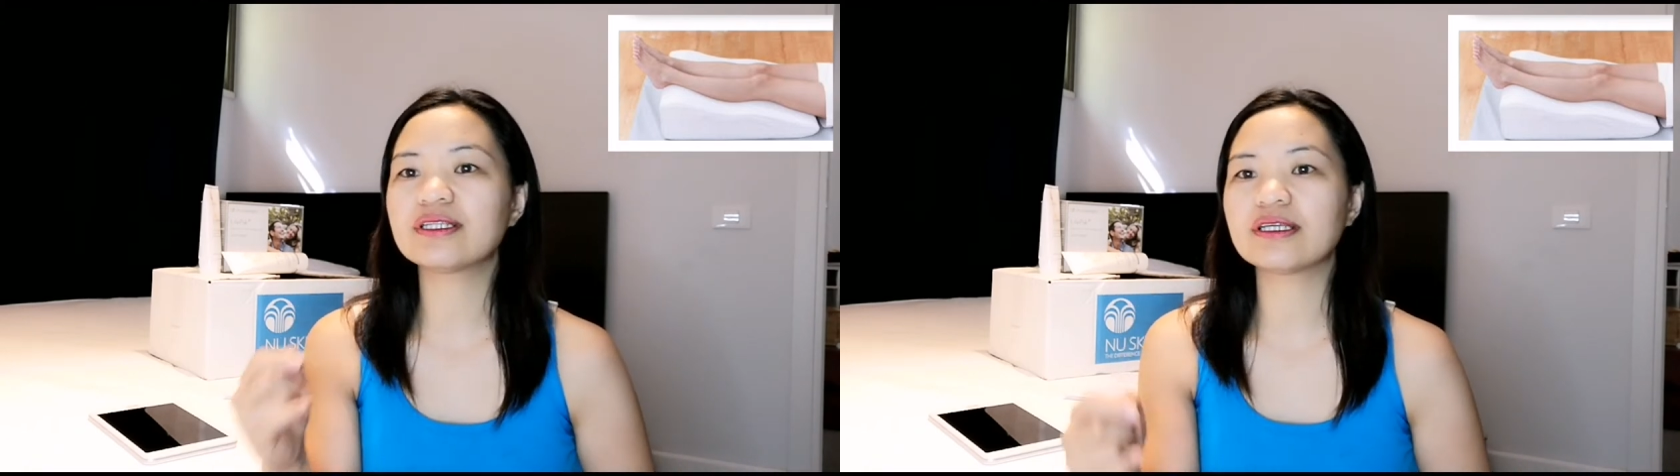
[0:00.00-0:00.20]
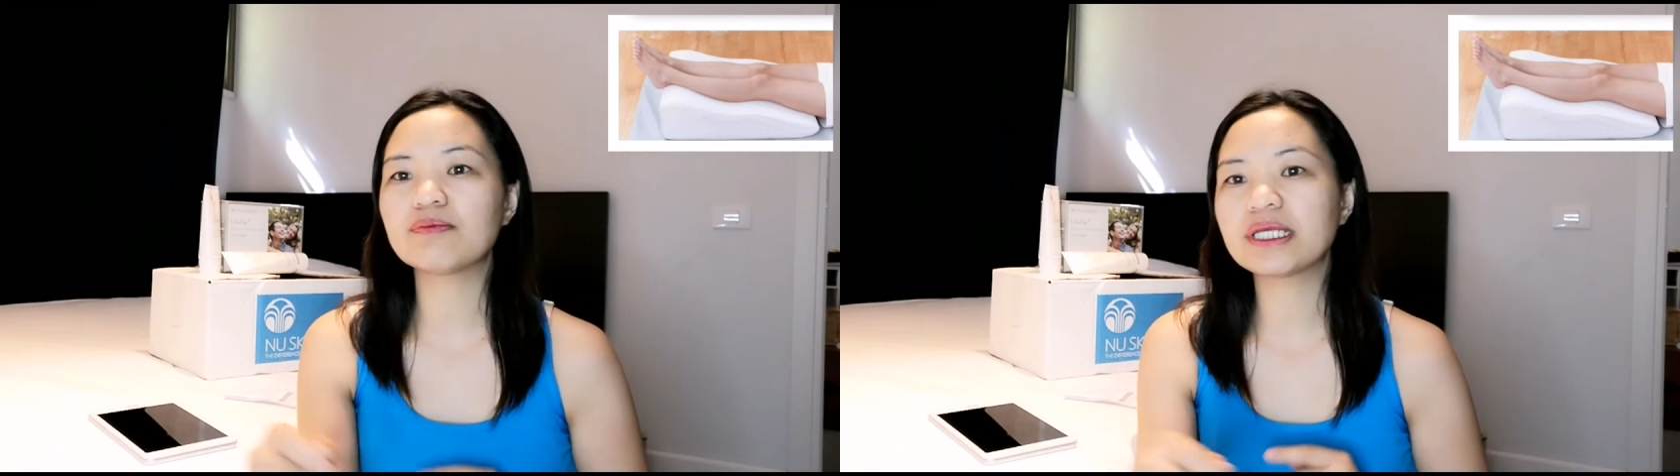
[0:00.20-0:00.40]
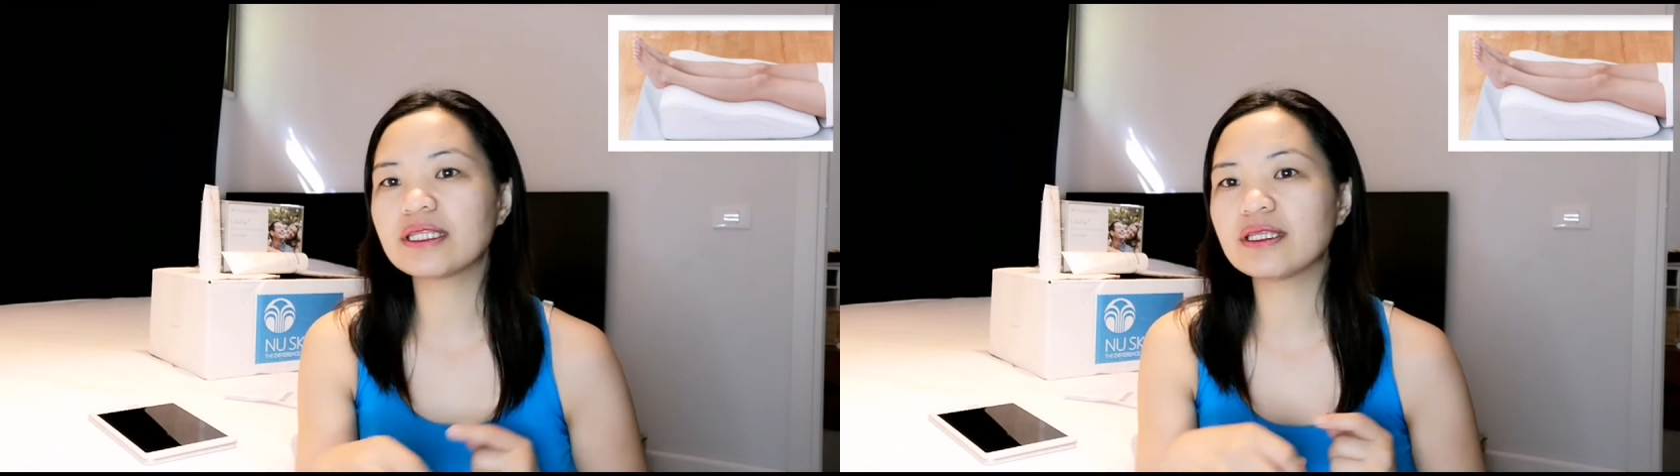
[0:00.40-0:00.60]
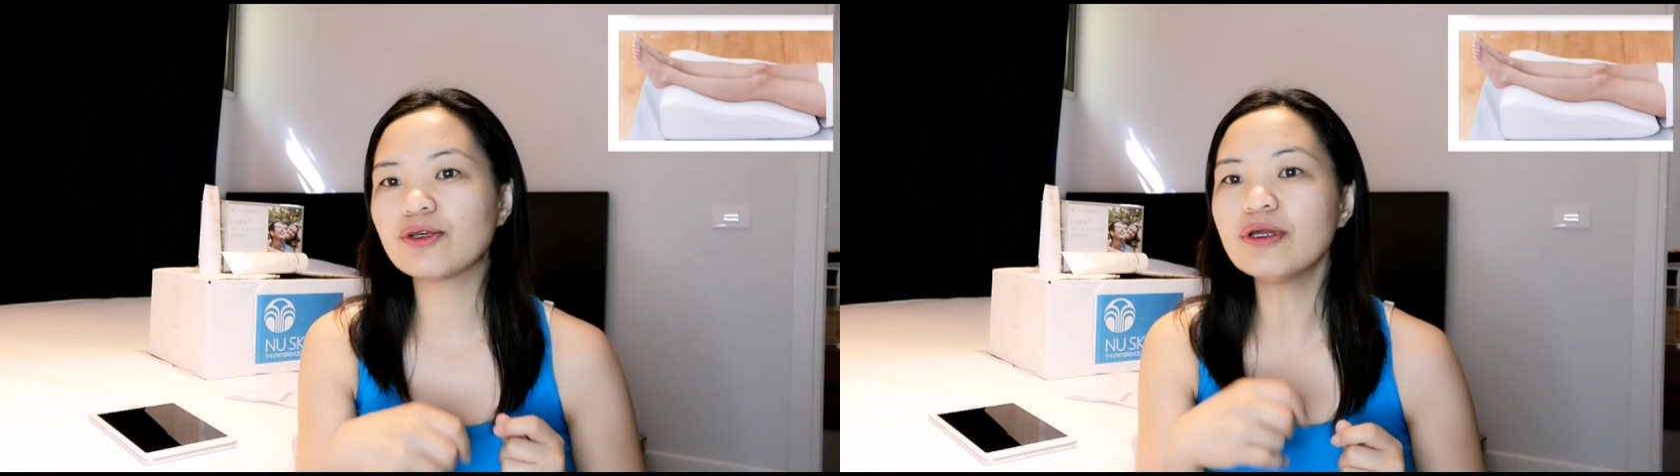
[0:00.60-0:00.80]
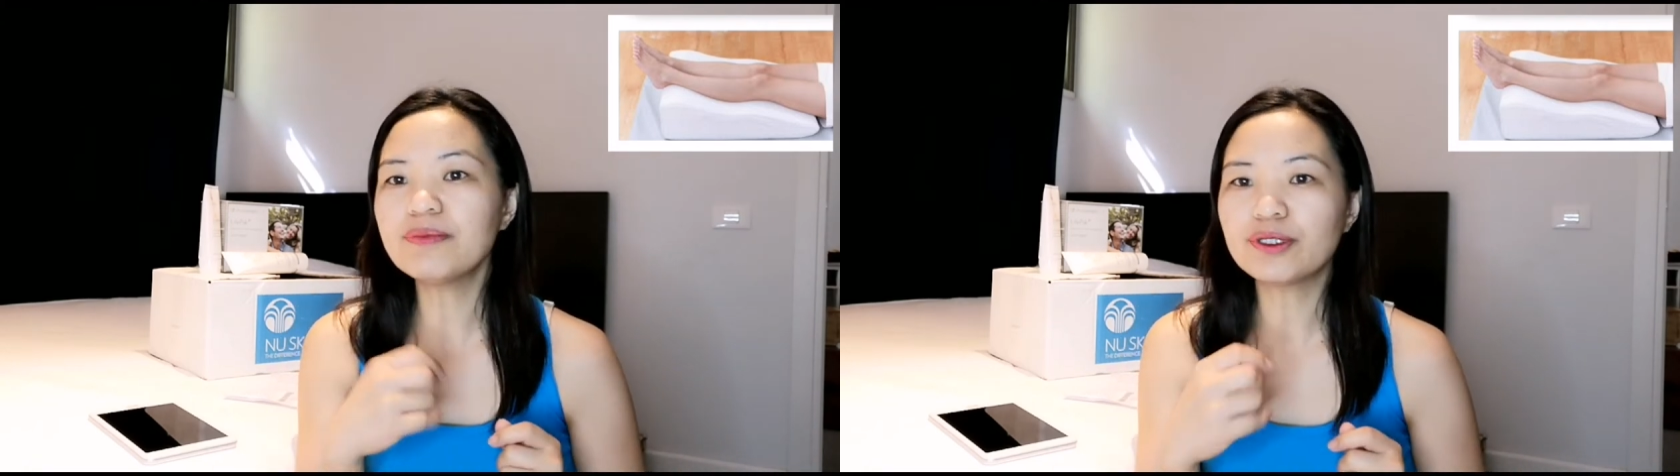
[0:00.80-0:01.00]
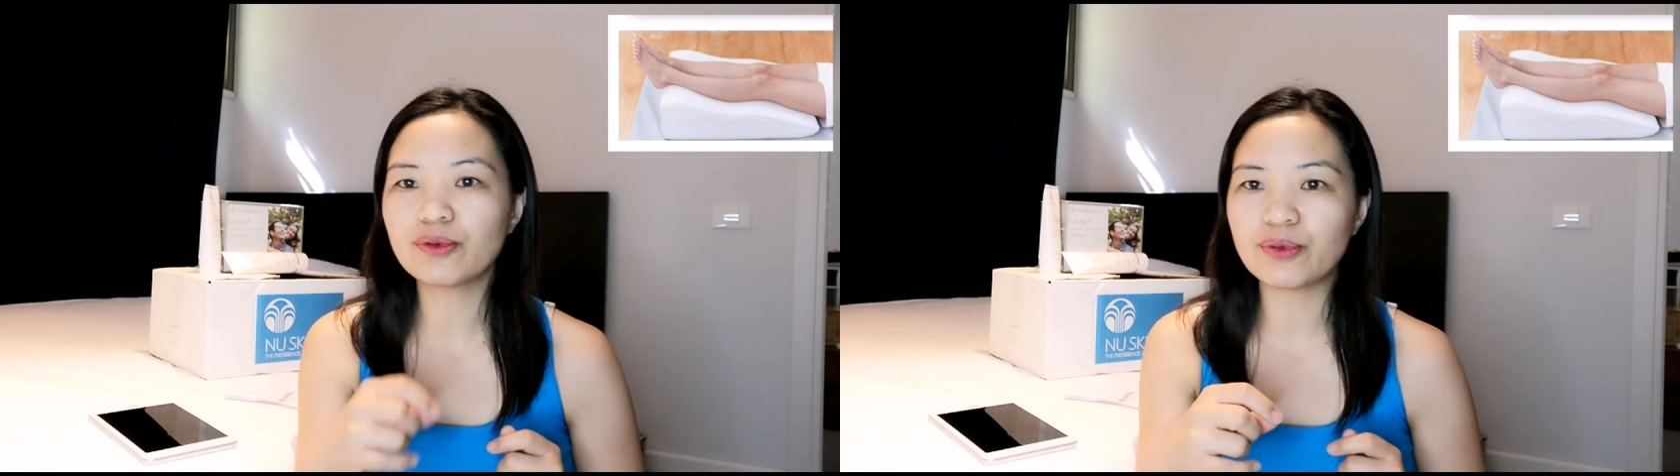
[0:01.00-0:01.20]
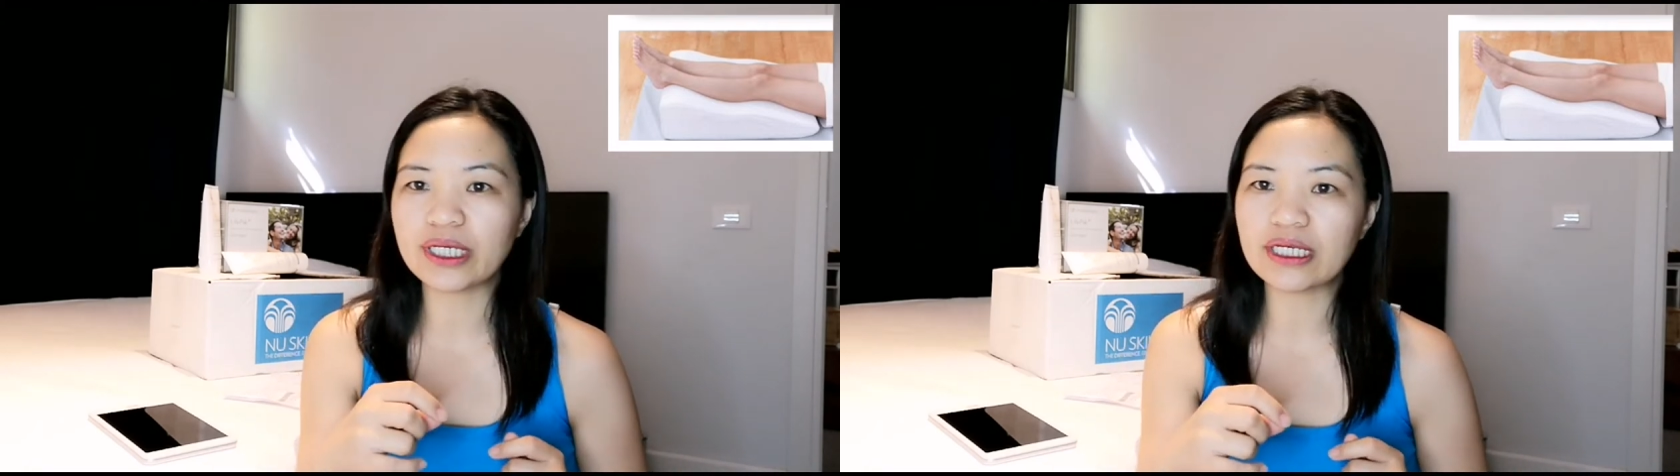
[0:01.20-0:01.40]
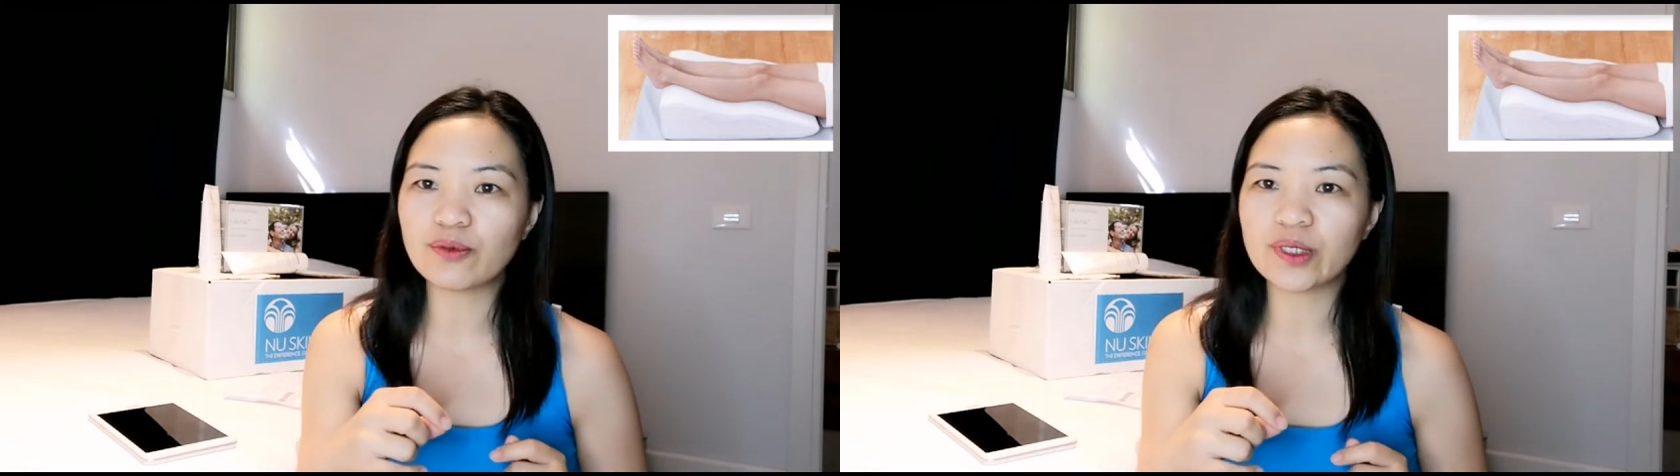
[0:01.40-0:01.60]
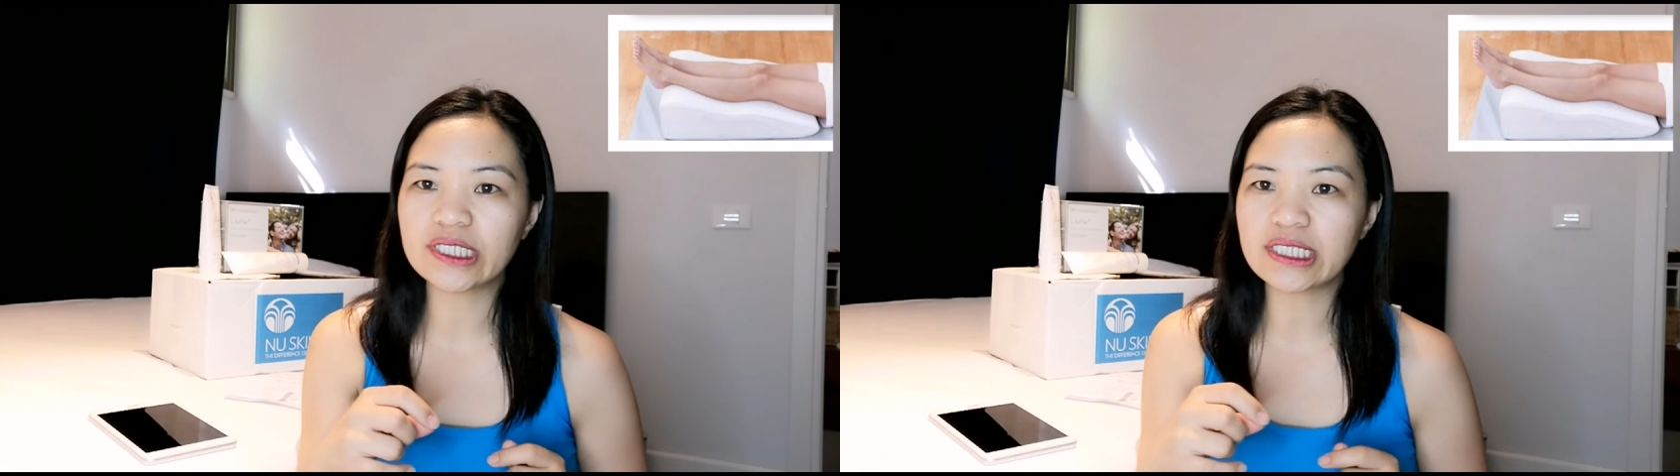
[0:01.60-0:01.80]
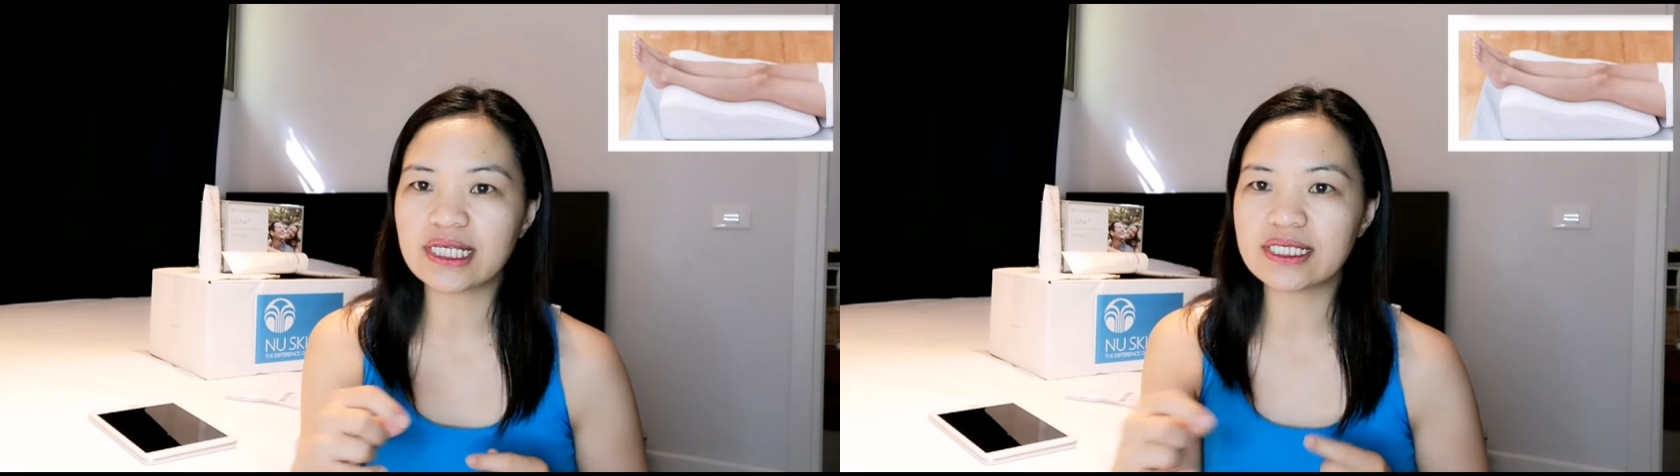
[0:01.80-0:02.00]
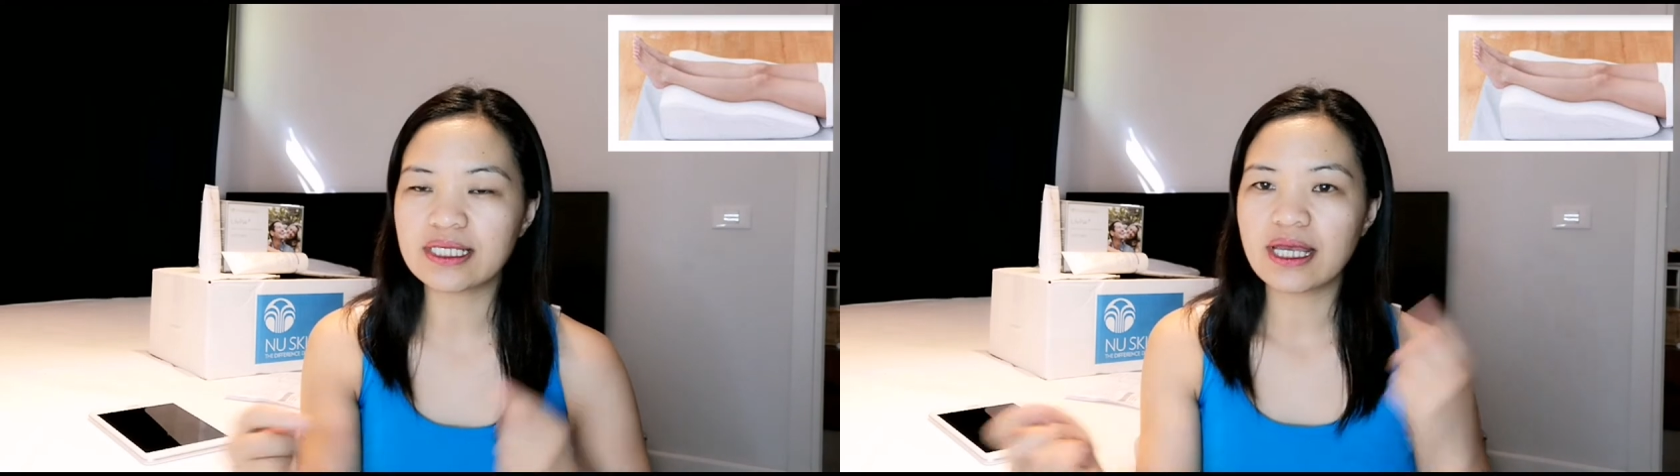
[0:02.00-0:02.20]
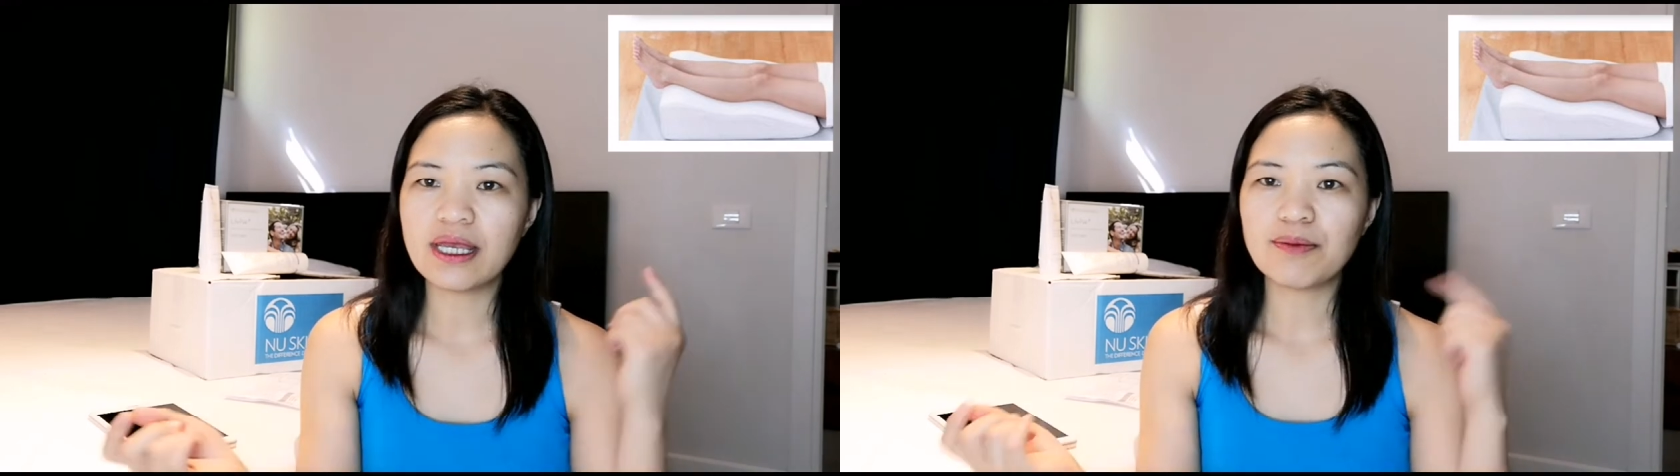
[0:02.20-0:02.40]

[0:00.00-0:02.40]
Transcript: treatment that you will be doing, which is,